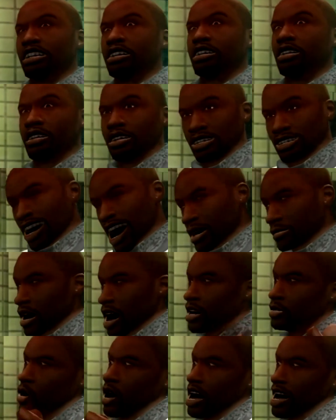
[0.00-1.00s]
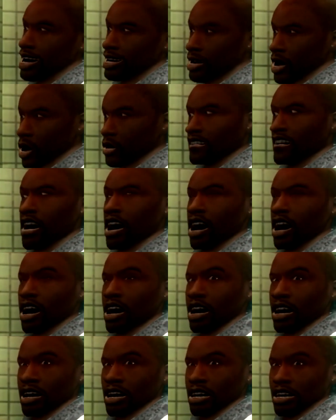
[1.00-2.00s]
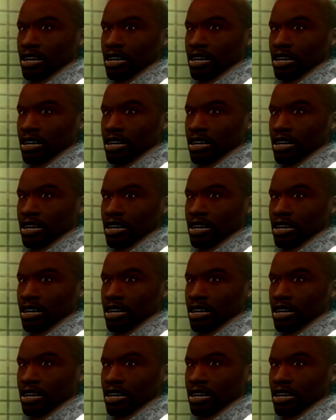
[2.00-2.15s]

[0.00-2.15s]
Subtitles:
be very, very locked